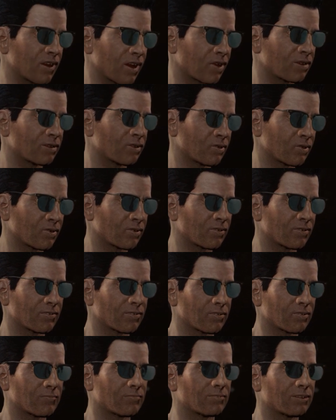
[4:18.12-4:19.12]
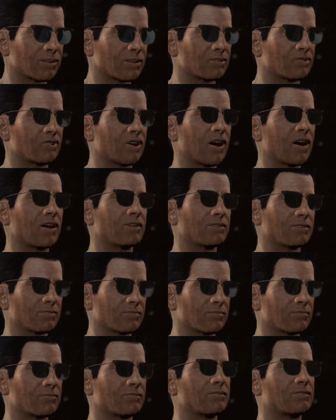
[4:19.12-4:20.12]
for you. Nobody got shot.
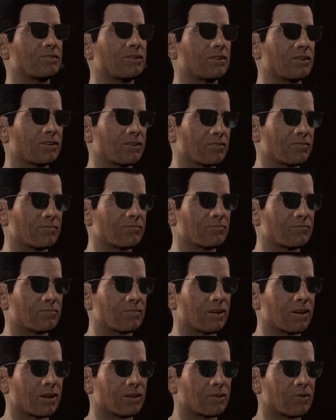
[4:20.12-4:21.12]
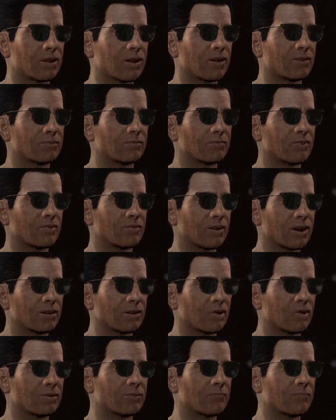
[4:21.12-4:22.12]
Still, I would consider it a
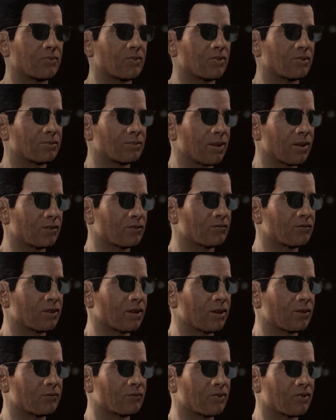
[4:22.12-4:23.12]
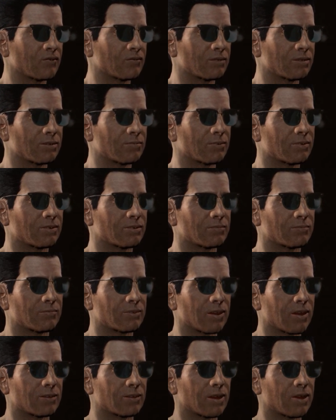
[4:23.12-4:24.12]
close personal favor if you didn't
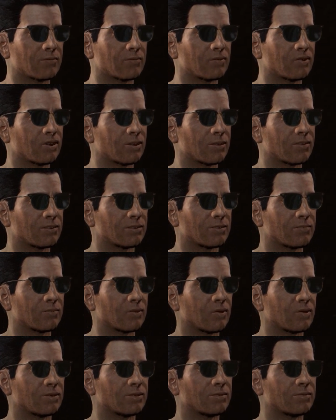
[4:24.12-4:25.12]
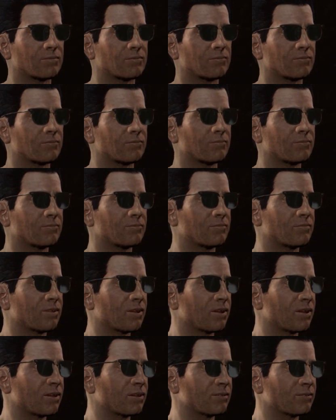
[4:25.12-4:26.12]
sell us out to the Institute.
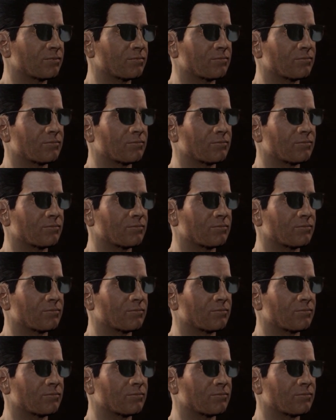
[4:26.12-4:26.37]
Thanks.